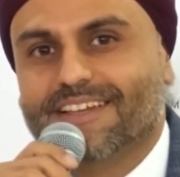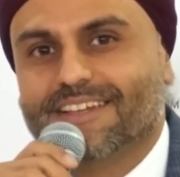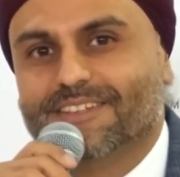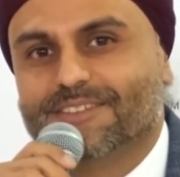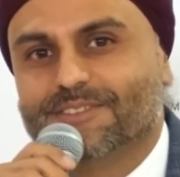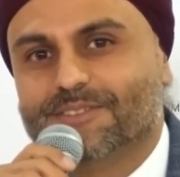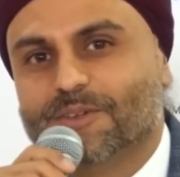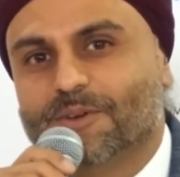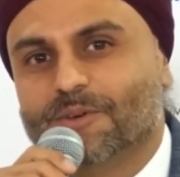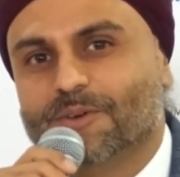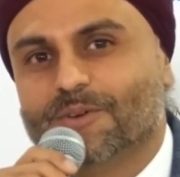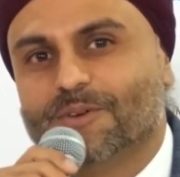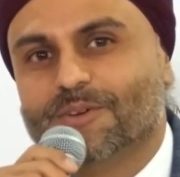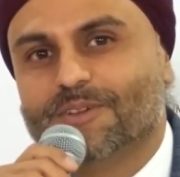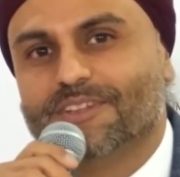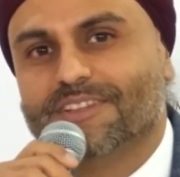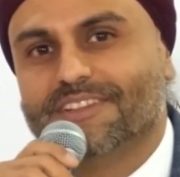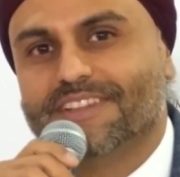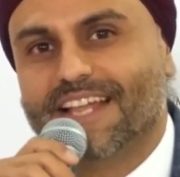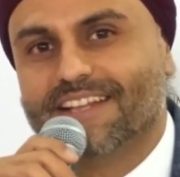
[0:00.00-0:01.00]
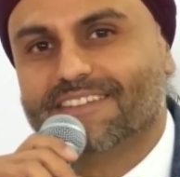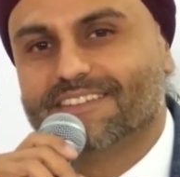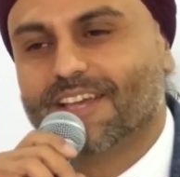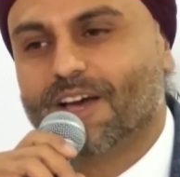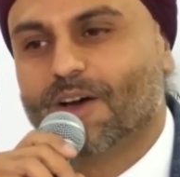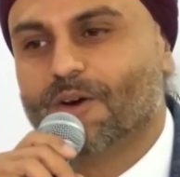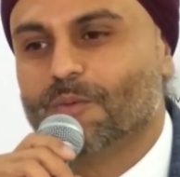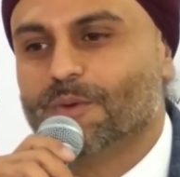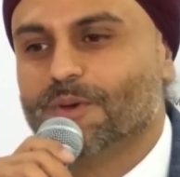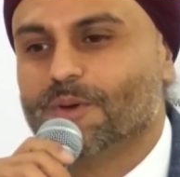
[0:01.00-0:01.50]
So that's
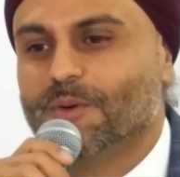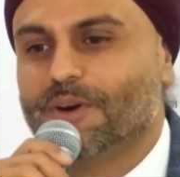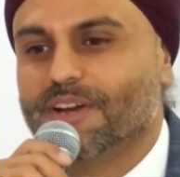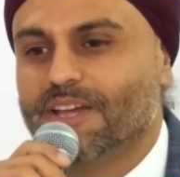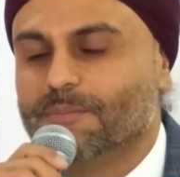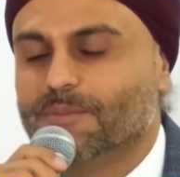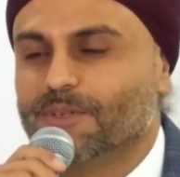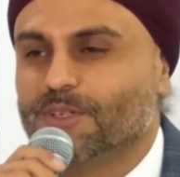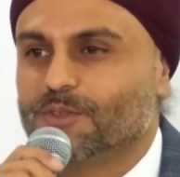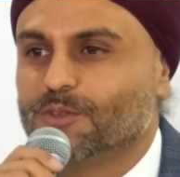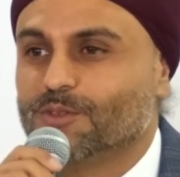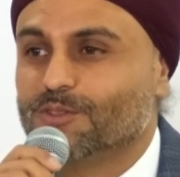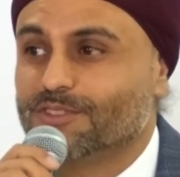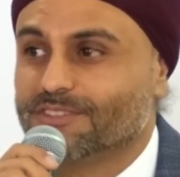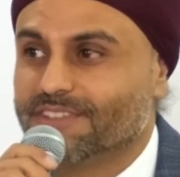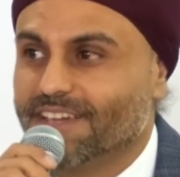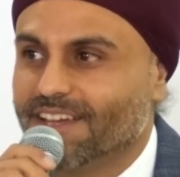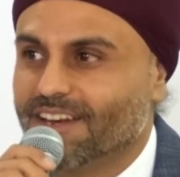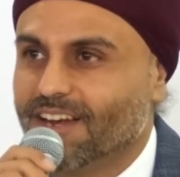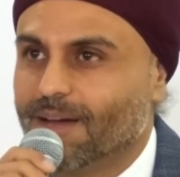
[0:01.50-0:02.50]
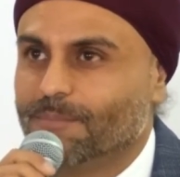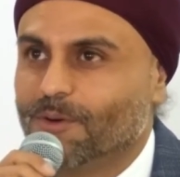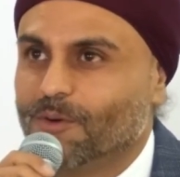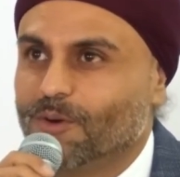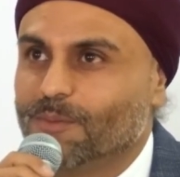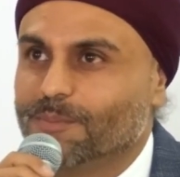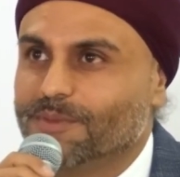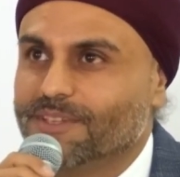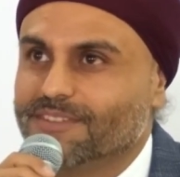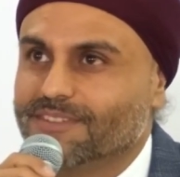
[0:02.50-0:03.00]
how we were able to scale up
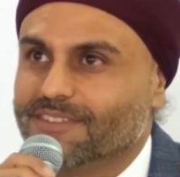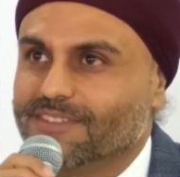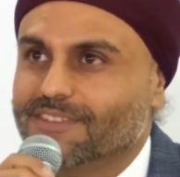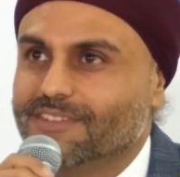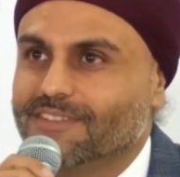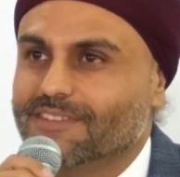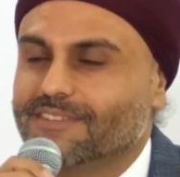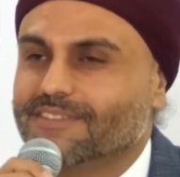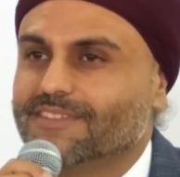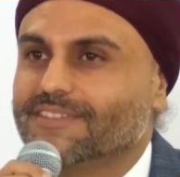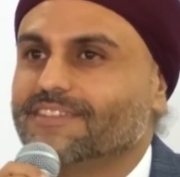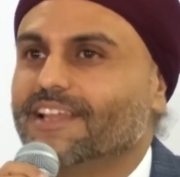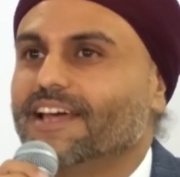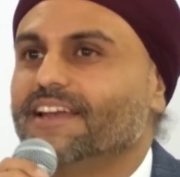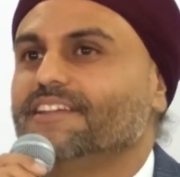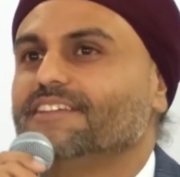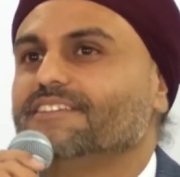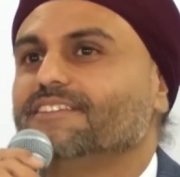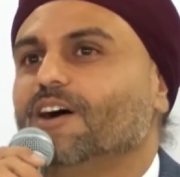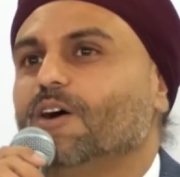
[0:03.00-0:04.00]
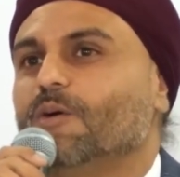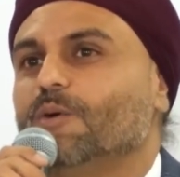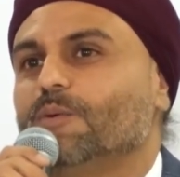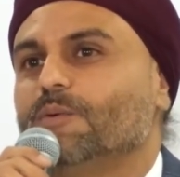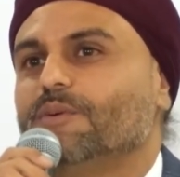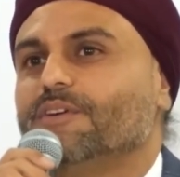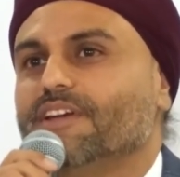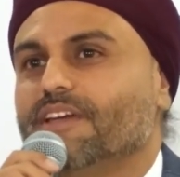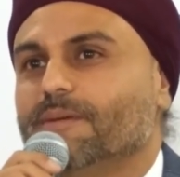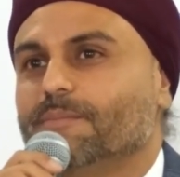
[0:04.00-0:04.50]
our businesses. That is how we
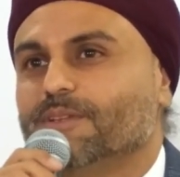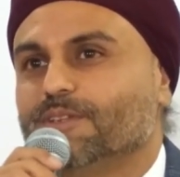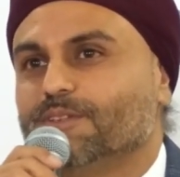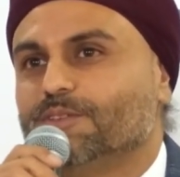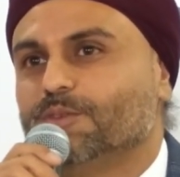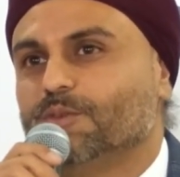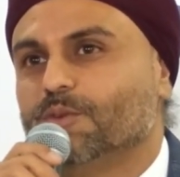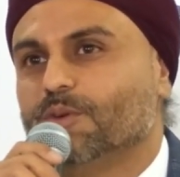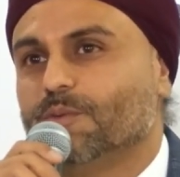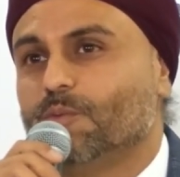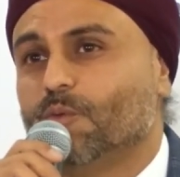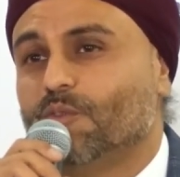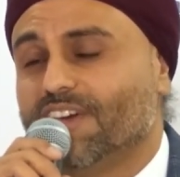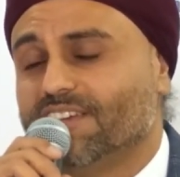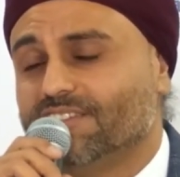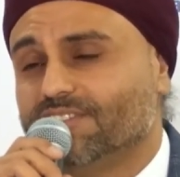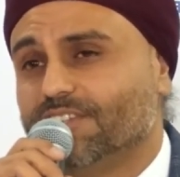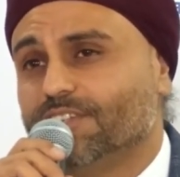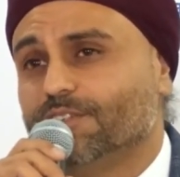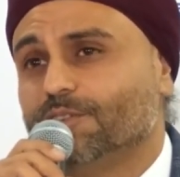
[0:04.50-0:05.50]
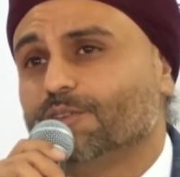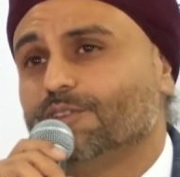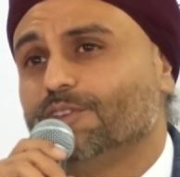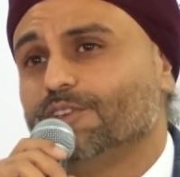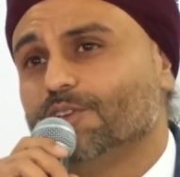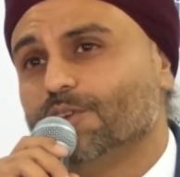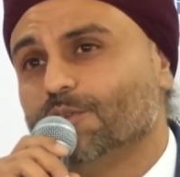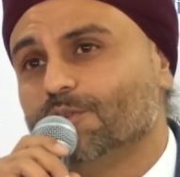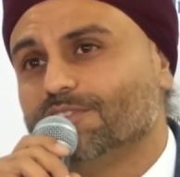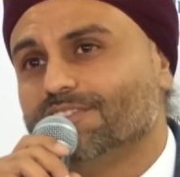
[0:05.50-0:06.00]
were able to venture into
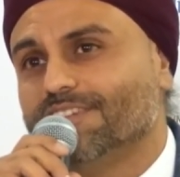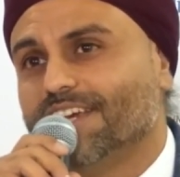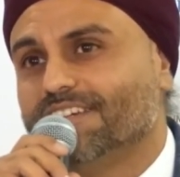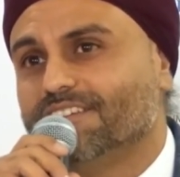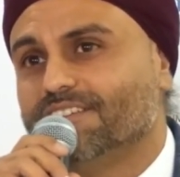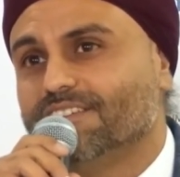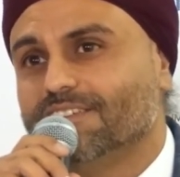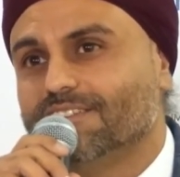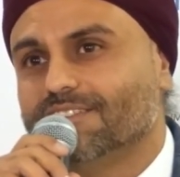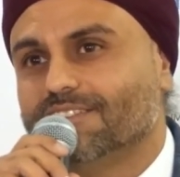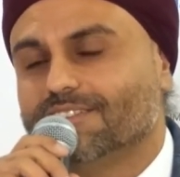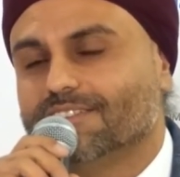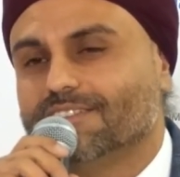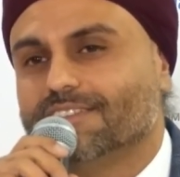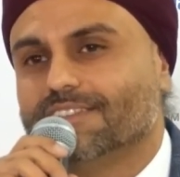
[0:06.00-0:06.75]
new sectors.